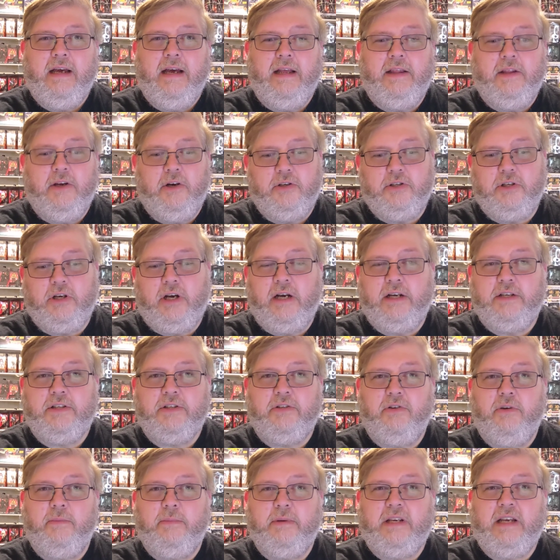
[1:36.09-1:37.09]
and there's
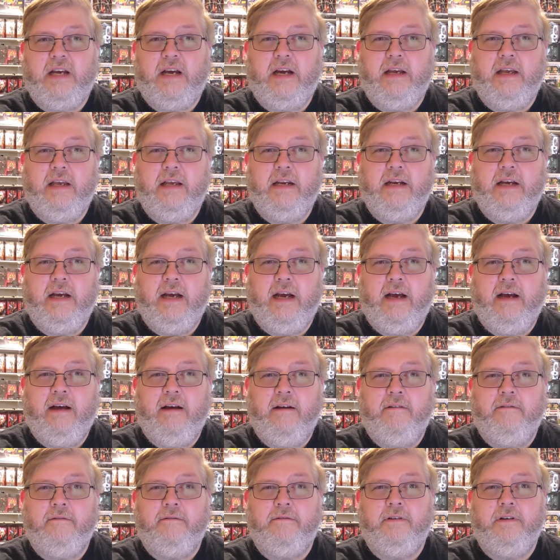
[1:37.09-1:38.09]
also a battalion
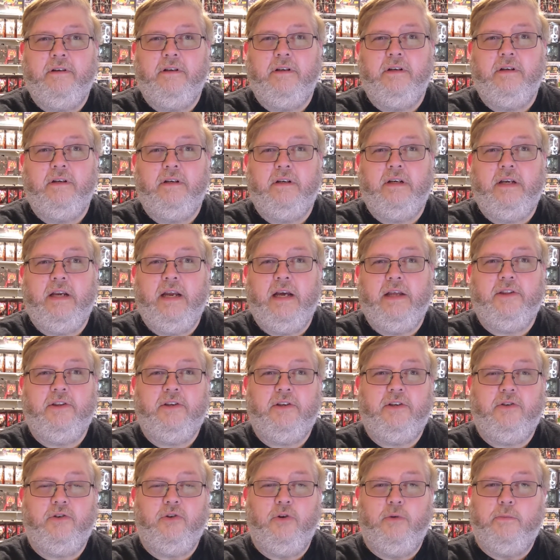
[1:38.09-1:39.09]
of death
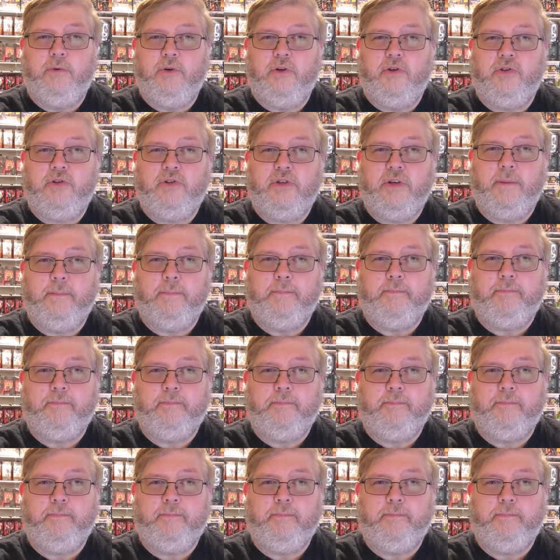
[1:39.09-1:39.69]
troopers.